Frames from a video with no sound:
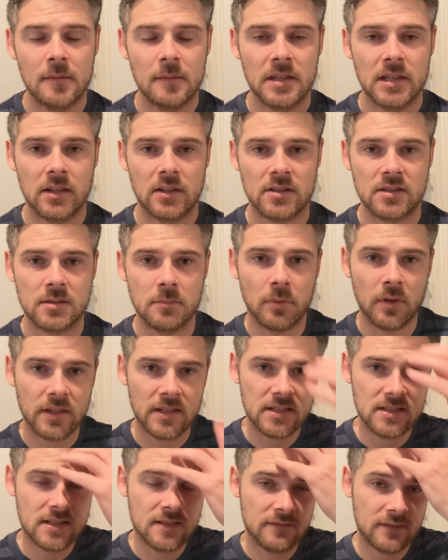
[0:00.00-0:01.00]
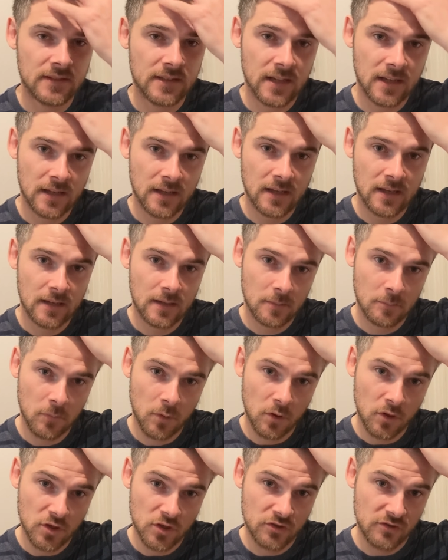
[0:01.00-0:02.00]
because the body is even
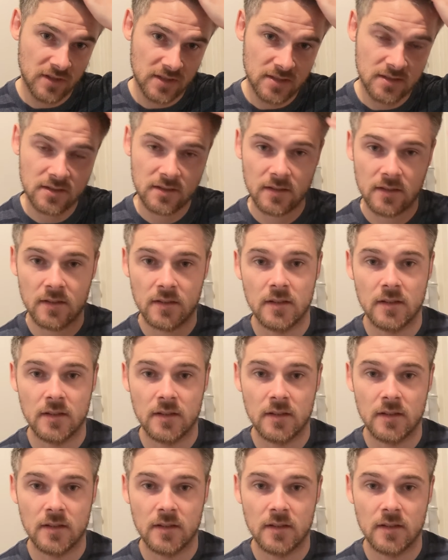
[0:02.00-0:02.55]
more stressed.